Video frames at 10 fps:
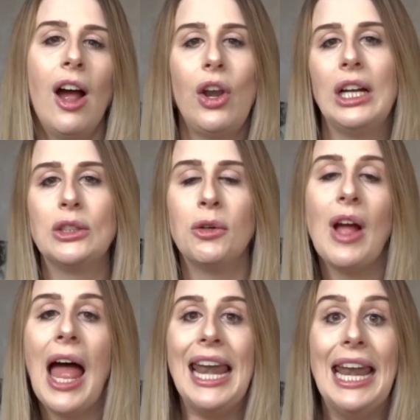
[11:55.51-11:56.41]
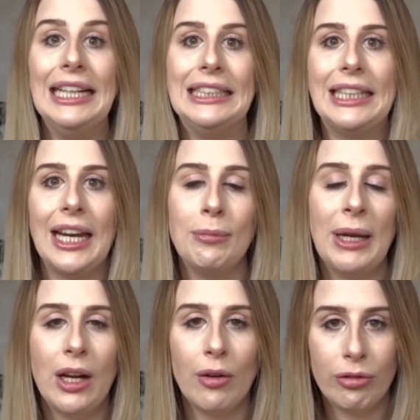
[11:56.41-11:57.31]
nice sort of lazy day
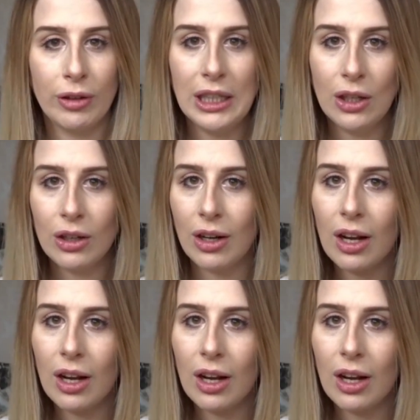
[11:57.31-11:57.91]
makeup free look.